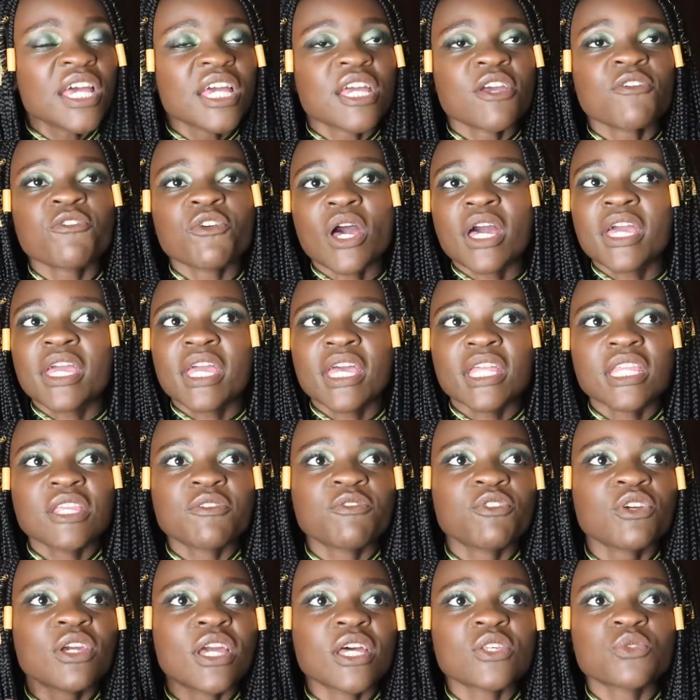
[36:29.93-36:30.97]
If
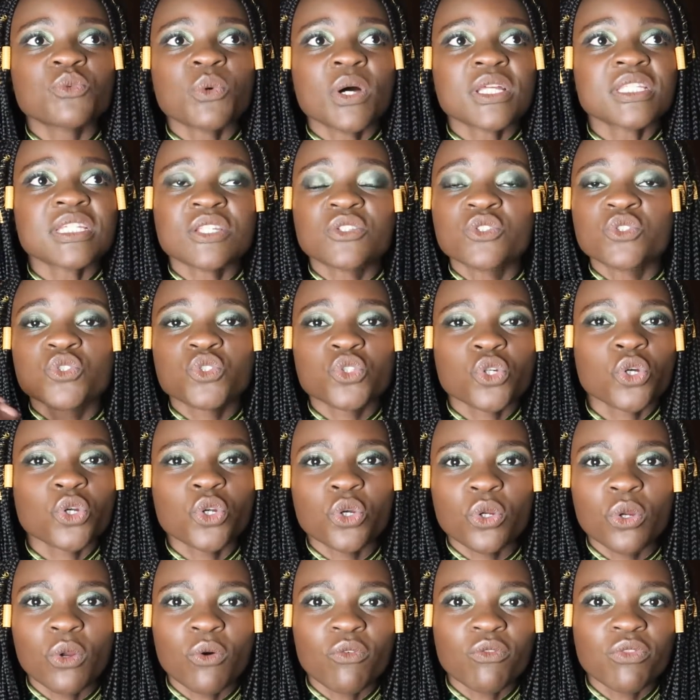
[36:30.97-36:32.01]
you guys want a
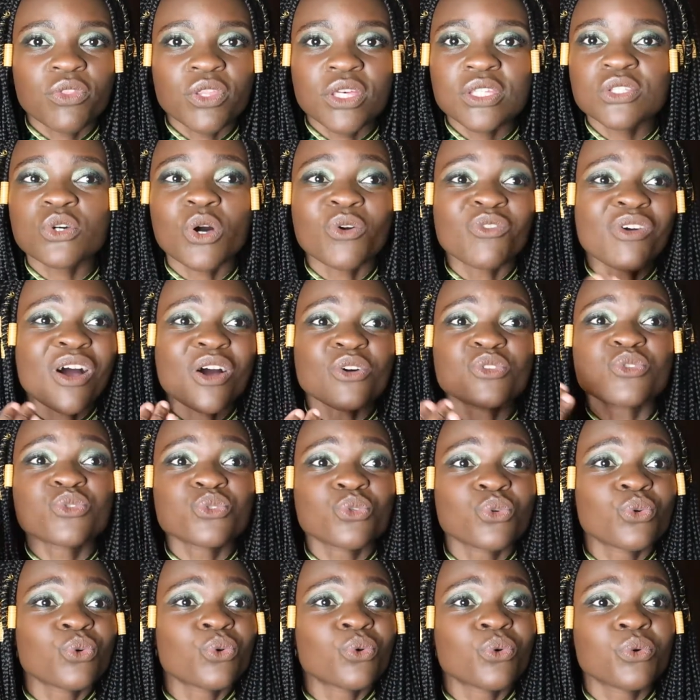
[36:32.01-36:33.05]
tutorial of this, of how
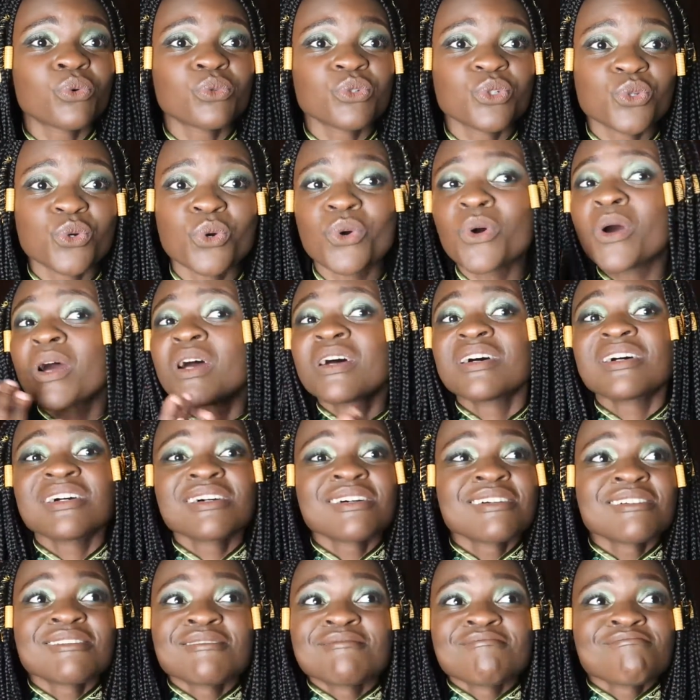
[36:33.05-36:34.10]
to, you know,
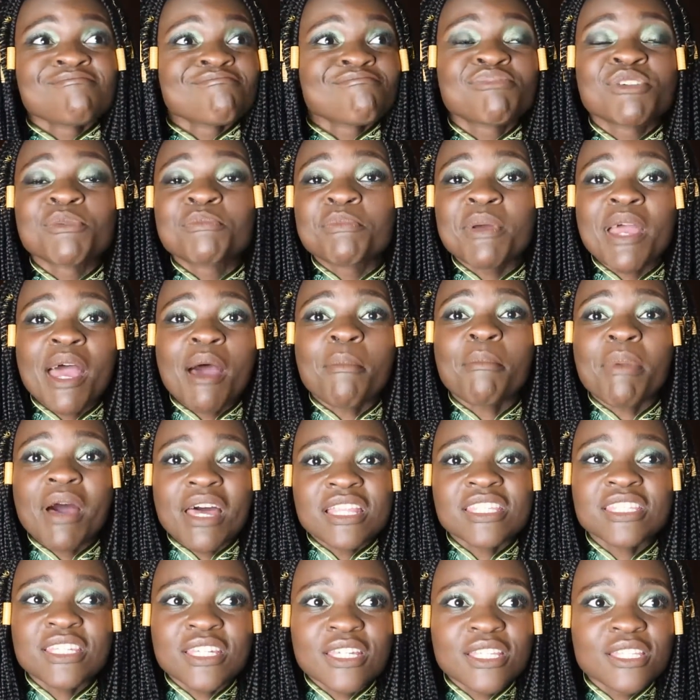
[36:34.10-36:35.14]
prepare
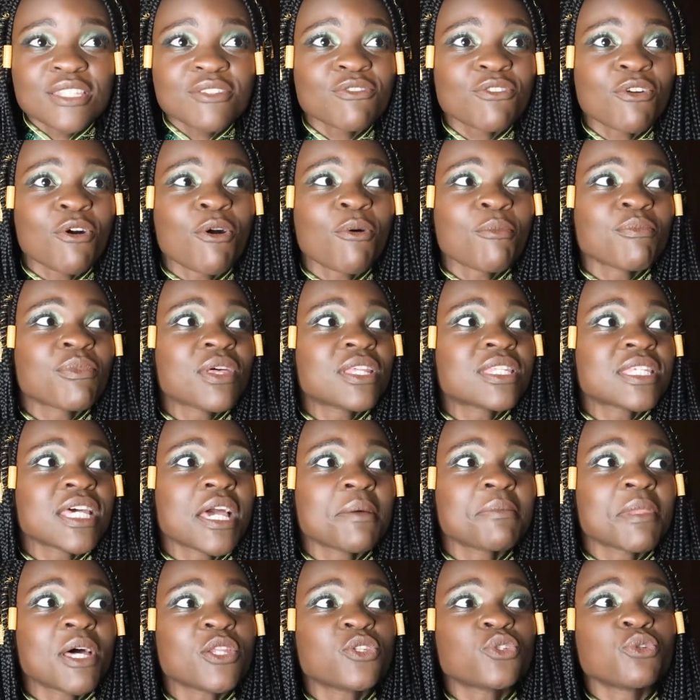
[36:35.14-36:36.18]
patterns from the time
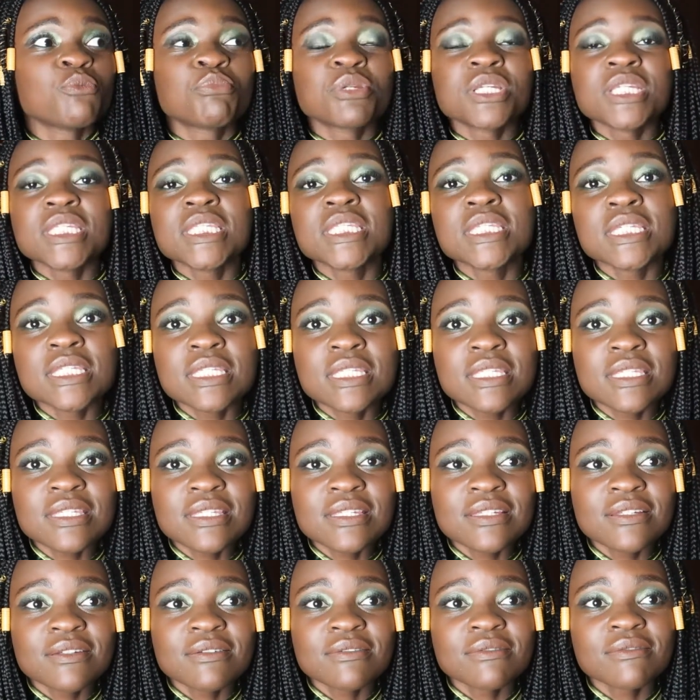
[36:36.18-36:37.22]
that you print it,
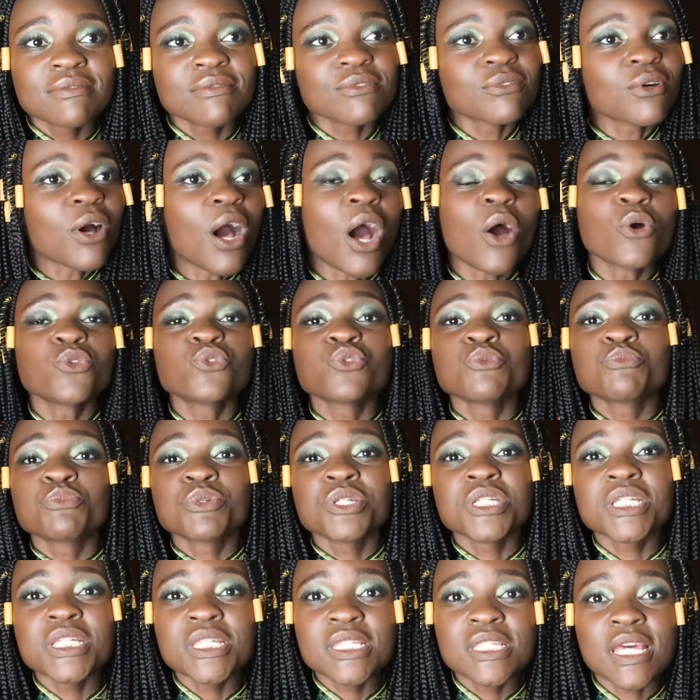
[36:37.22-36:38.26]
or how to
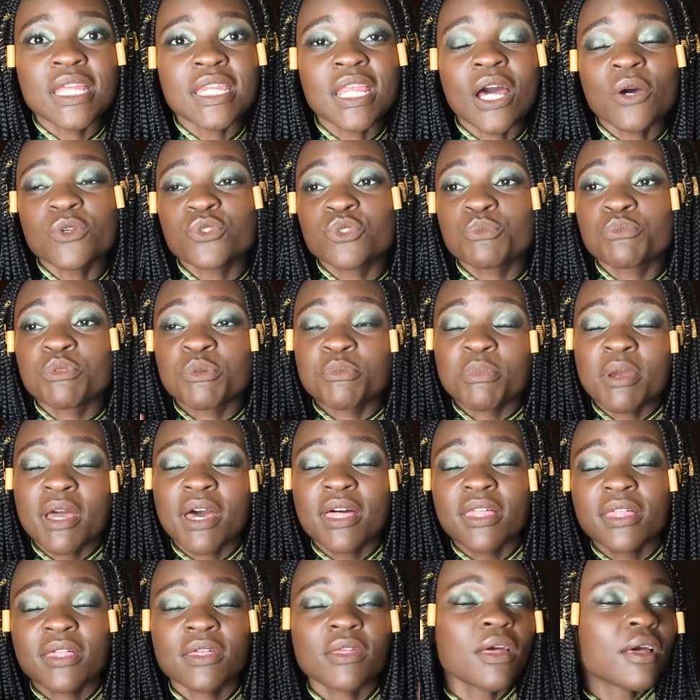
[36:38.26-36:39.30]
print and how to
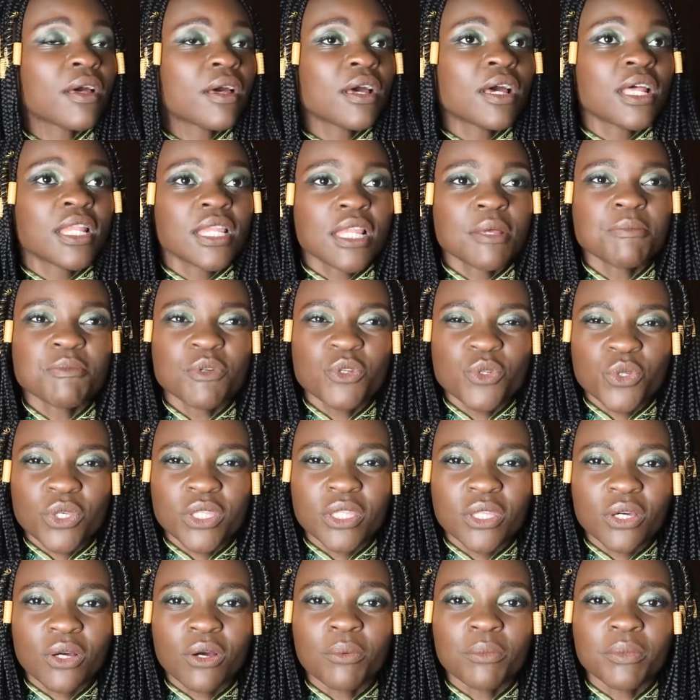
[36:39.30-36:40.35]
prepare, let me know
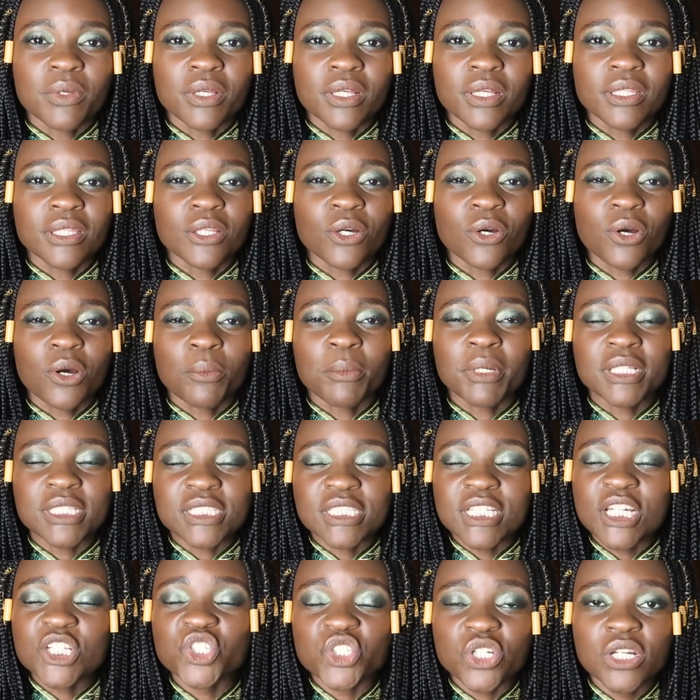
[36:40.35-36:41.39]
in the comment
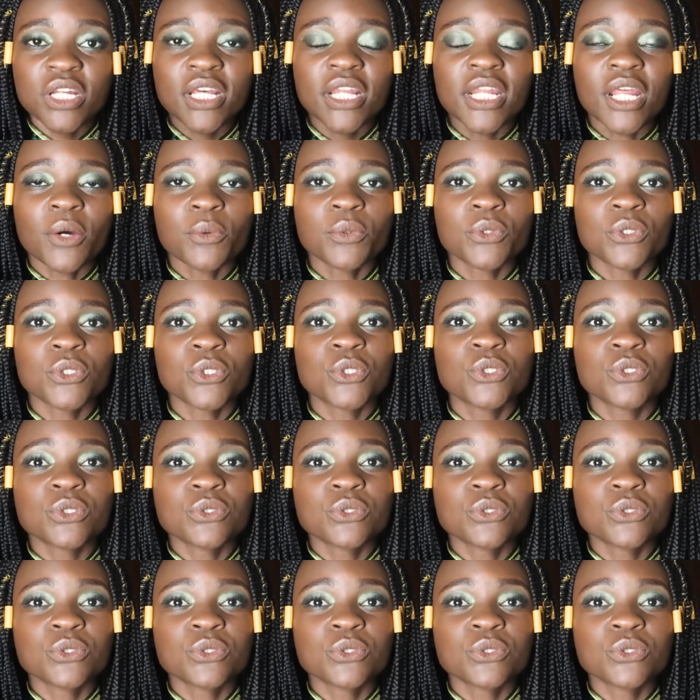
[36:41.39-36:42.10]
section, and I will